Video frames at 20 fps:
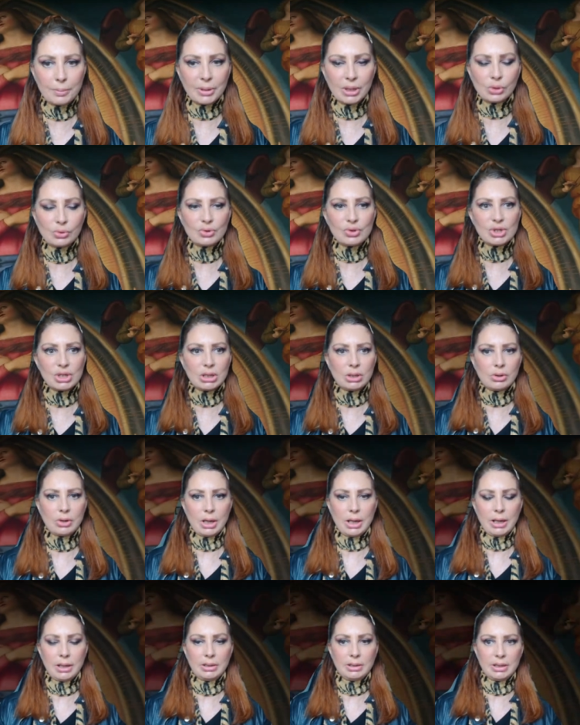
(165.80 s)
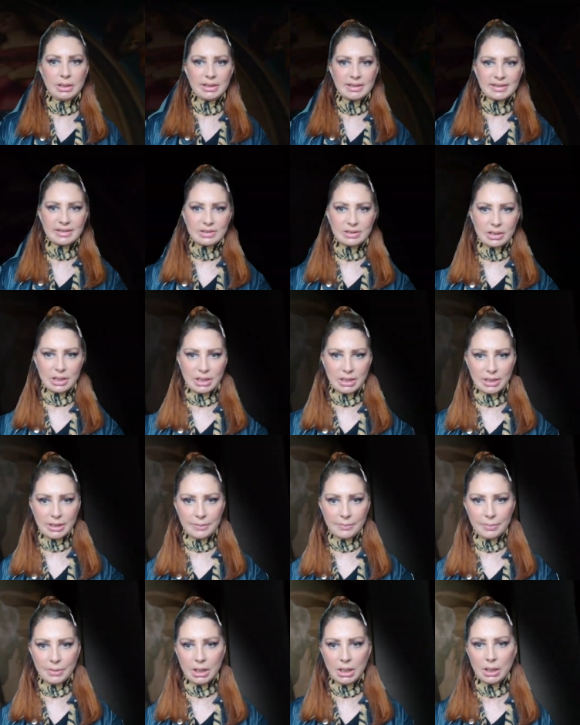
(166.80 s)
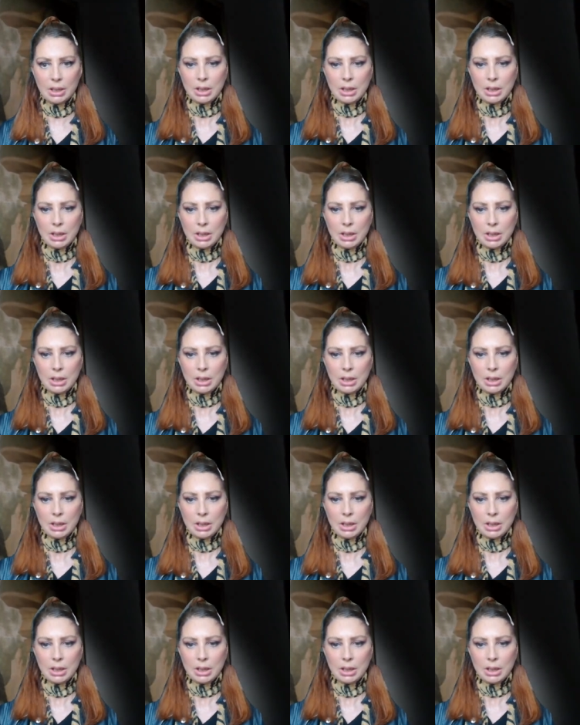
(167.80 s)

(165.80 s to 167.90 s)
Perugino and His Time